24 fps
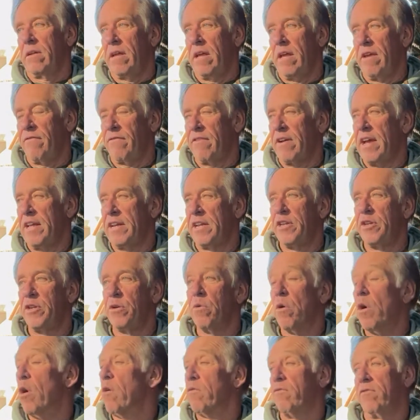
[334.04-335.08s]
if I had to
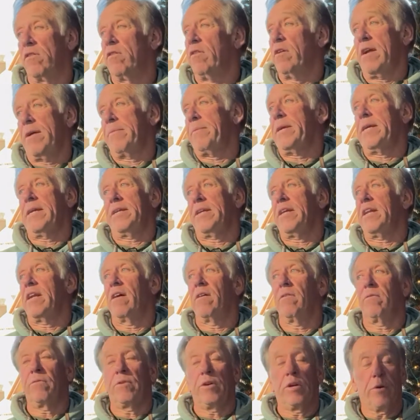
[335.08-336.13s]
do over, I mean,
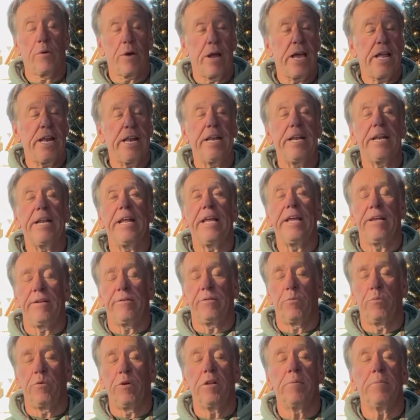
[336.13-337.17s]
granted,
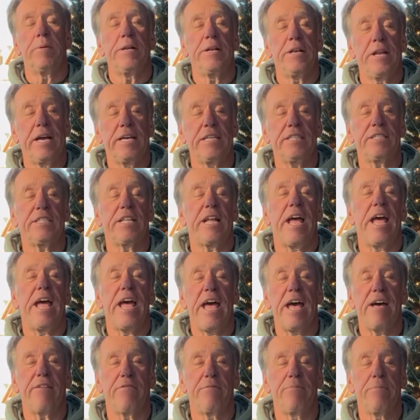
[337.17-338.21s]
it would have been nice to
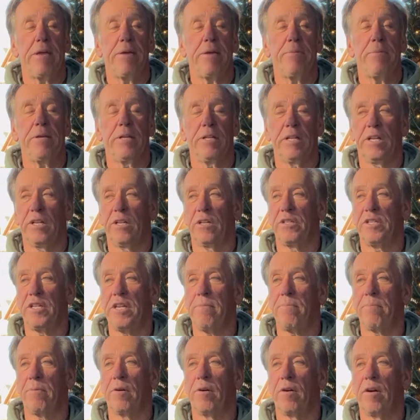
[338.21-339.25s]
have maybe a little
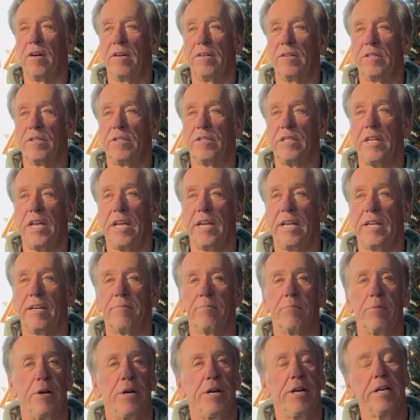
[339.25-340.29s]
deeper understanding of
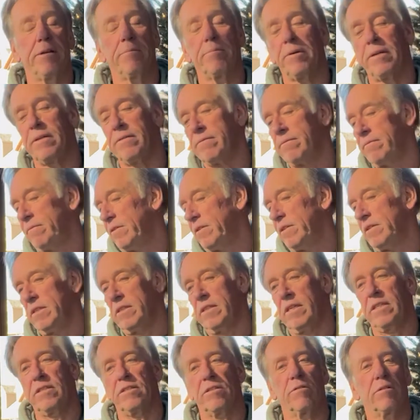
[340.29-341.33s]
breeding, but
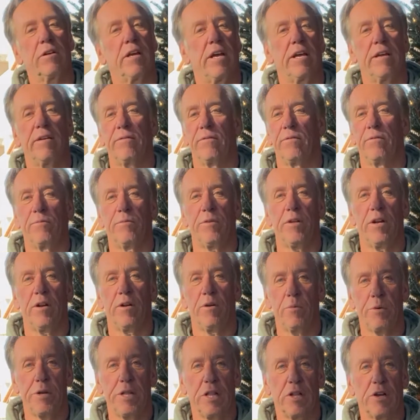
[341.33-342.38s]
that's okay.
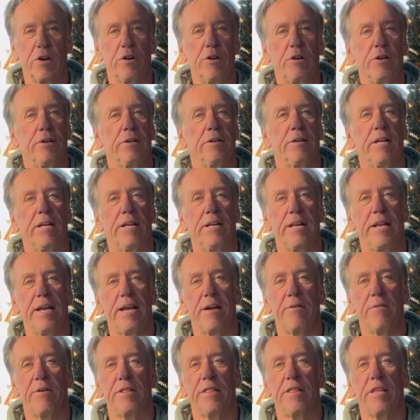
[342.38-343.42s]
We learned, and
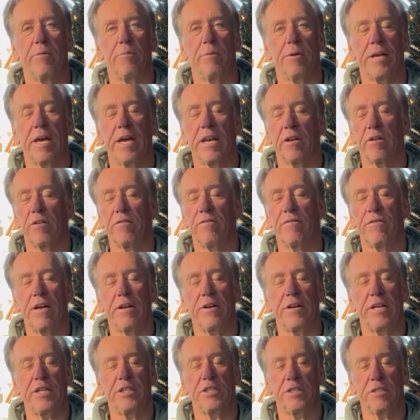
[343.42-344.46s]
now I think we got a good
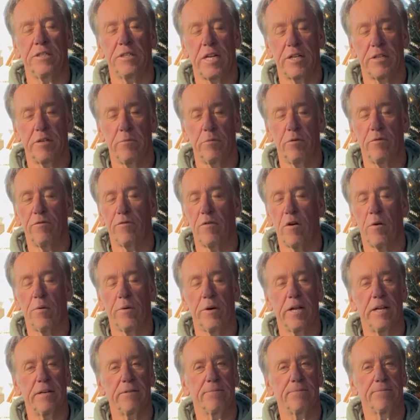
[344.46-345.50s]
foundation to move
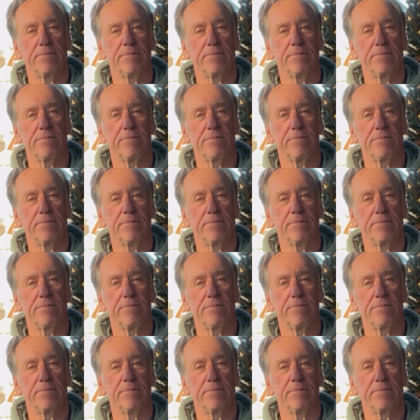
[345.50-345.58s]
forward on.